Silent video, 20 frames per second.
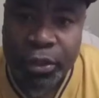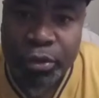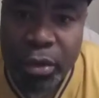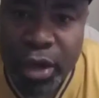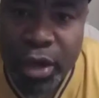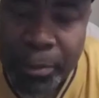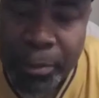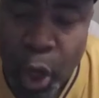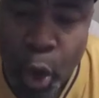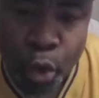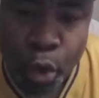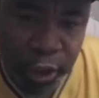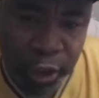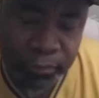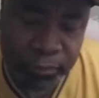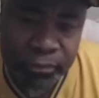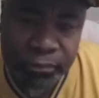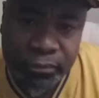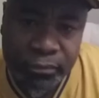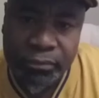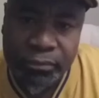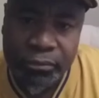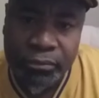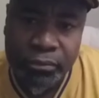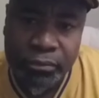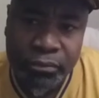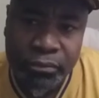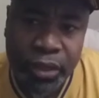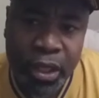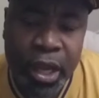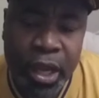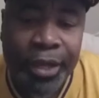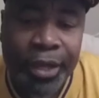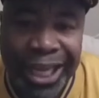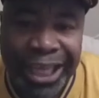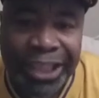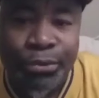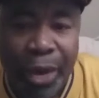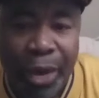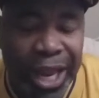come an odor.
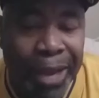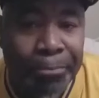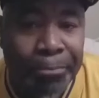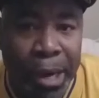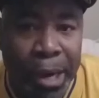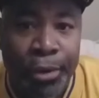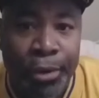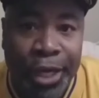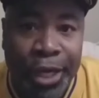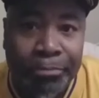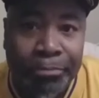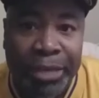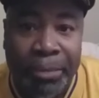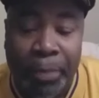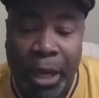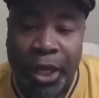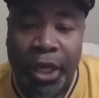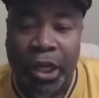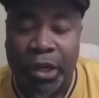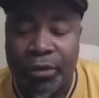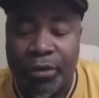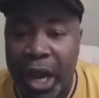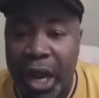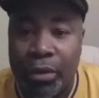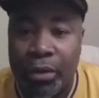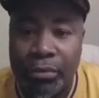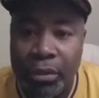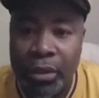That's why they bury them deep under the ground.